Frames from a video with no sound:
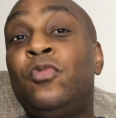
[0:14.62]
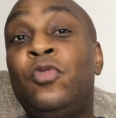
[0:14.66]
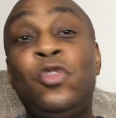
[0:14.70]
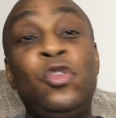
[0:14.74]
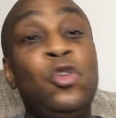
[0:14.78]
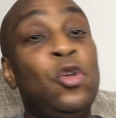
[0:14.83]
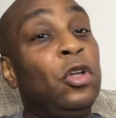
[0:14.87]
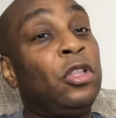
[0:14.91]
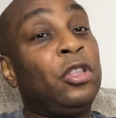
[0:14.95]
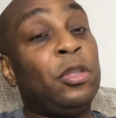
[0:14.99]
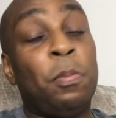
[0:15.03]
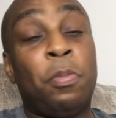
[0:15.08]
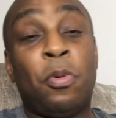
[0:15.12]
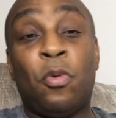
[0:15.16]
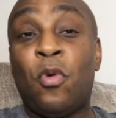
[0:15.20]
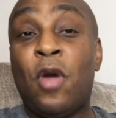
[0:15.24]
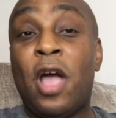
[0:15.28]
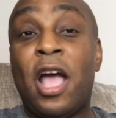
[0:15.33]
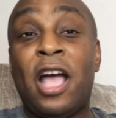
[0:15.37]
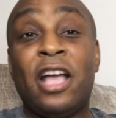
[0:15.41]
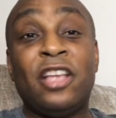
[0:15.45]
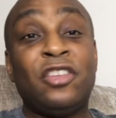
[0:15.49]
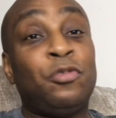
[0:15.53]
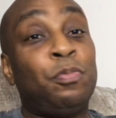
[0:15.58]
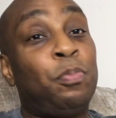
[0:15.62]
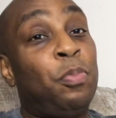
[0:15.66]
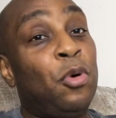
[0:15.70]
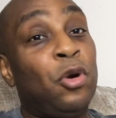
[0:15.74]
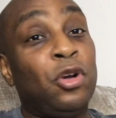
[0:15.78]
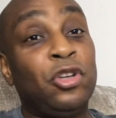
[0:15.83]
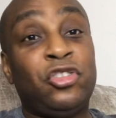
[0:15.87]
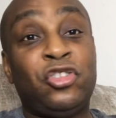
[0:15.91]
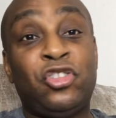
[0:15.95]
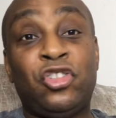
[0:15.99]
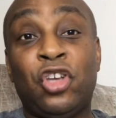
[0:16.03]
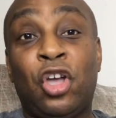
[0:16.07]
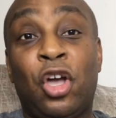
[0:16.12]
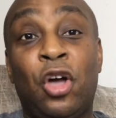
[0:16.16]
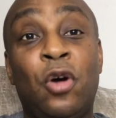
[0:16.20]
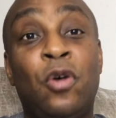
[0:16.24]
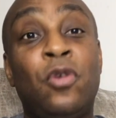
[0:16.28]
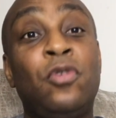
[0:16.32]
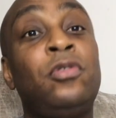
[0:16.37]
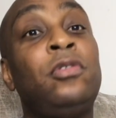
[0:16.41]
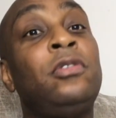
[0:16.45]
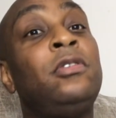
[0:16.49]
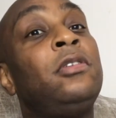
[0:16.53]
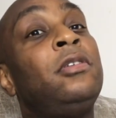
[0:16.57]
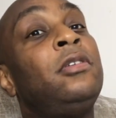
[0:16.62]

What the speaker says: You're at the Burrage Sports Show.